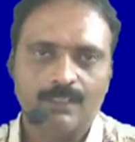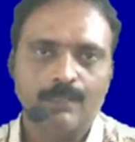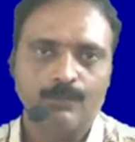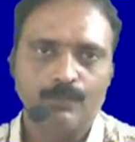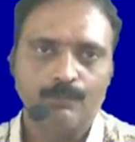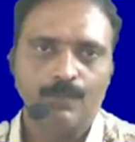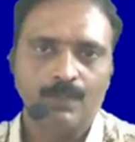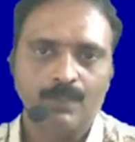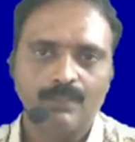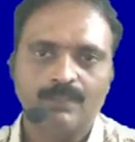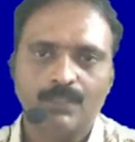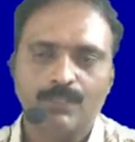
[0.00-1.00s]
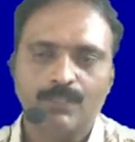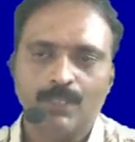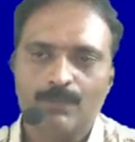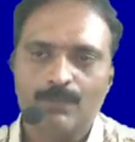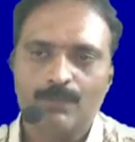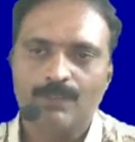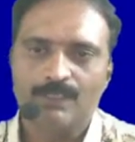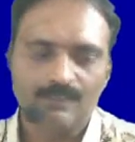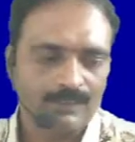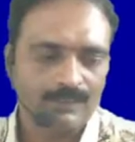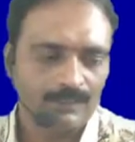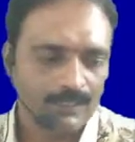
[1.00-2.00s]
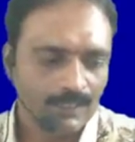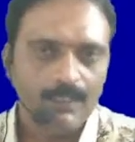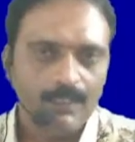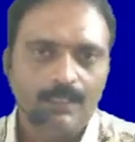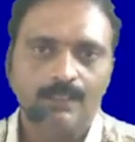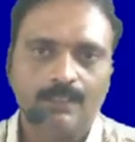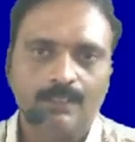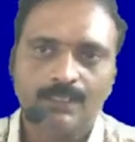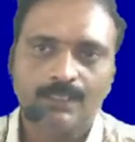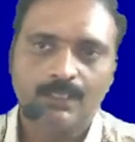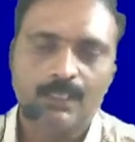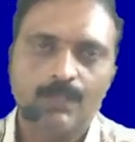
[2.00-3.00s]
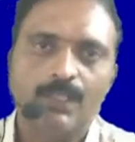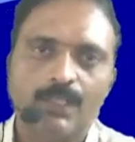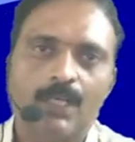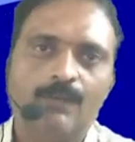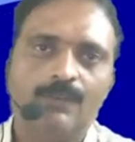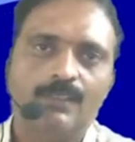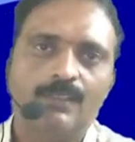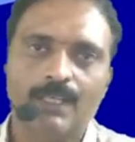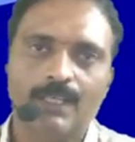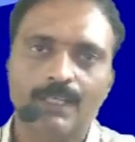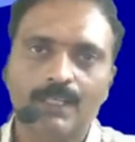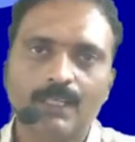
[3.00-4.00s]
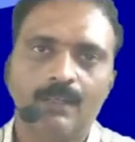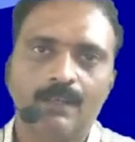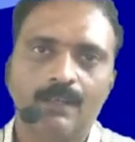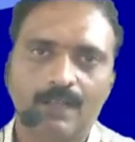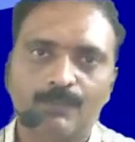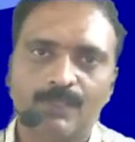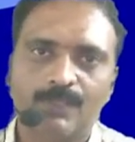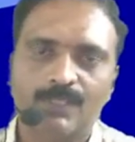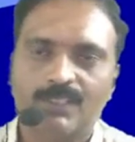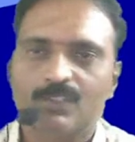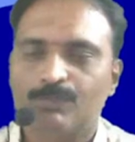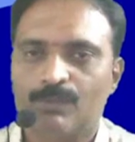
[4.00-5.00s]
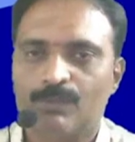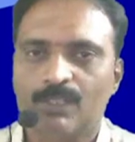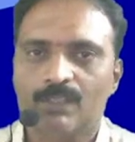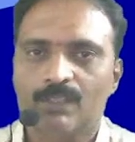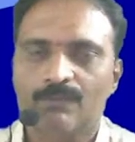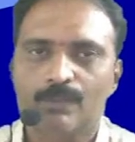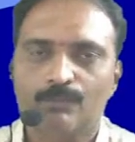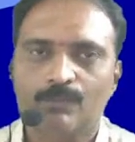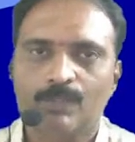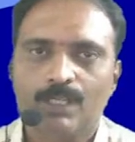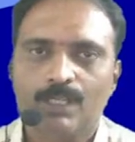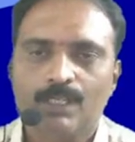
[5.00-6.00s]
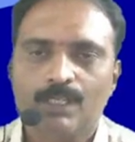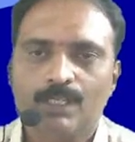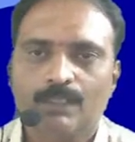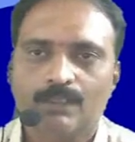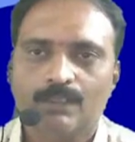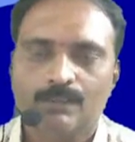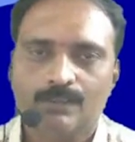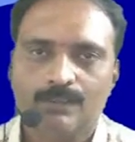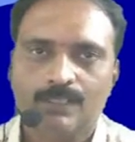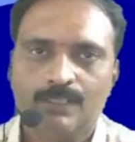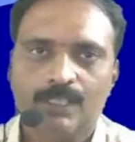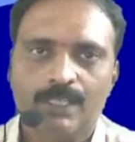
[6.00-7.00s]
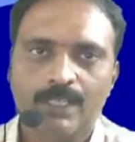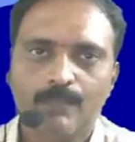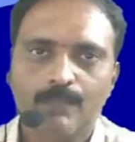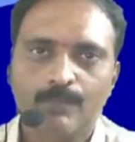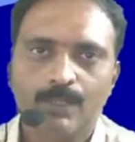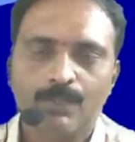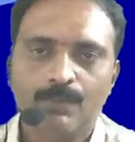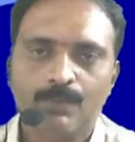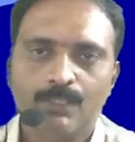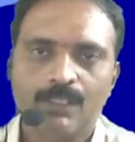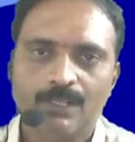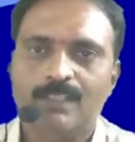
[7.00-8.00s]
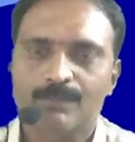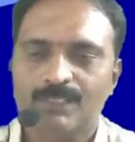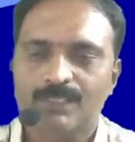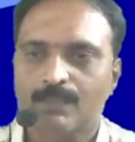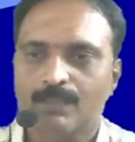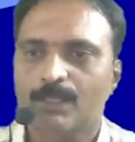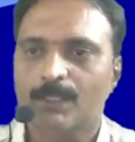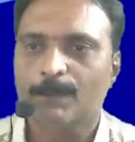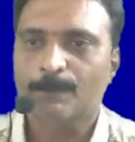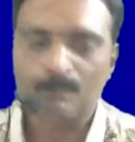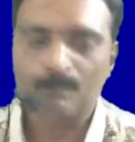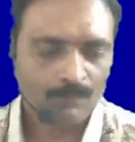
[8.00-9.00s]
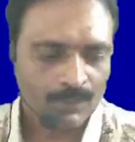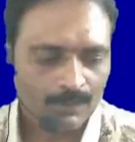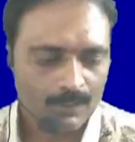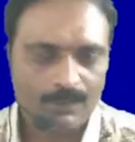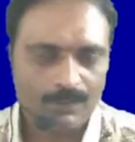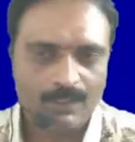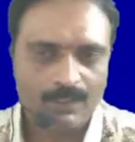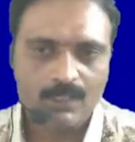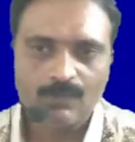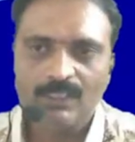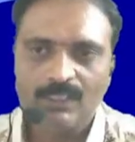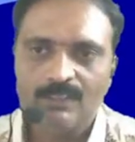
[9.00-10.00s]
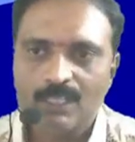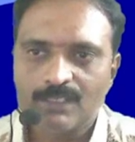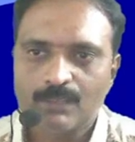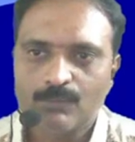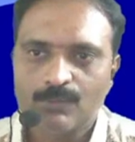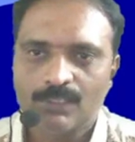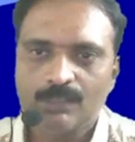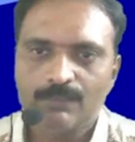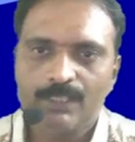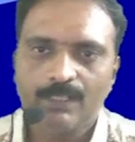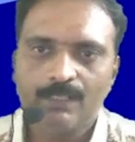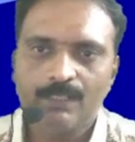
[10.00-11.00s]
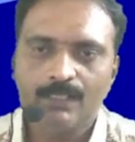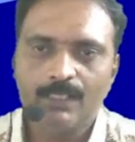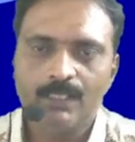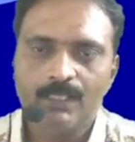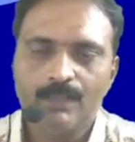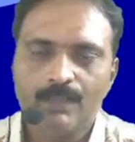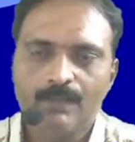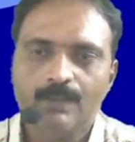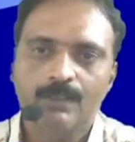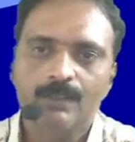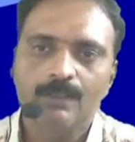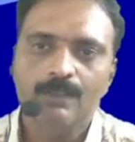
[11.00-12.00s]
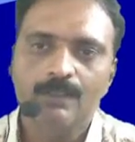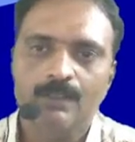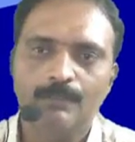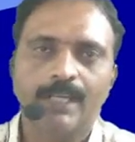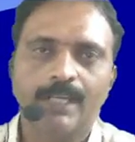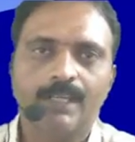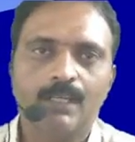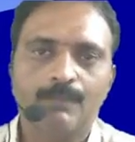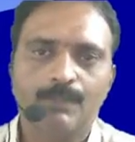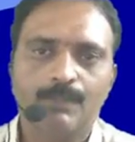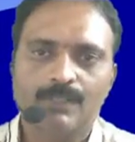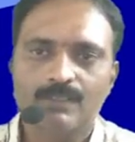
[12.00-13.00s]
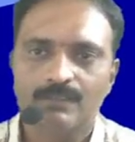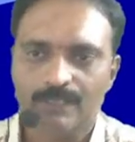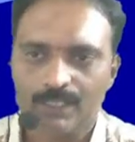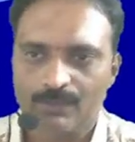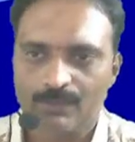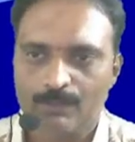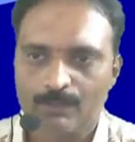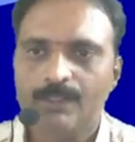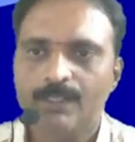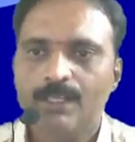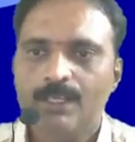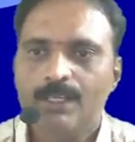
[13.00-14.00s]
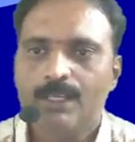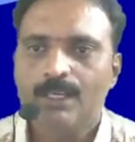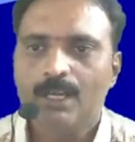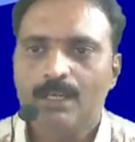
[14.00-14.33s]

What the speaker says: parts that we have to consider in order to have this mechanical transmission of power from the generating part to the transmission part. The first one is traction motor, where the mechanical power is developed, and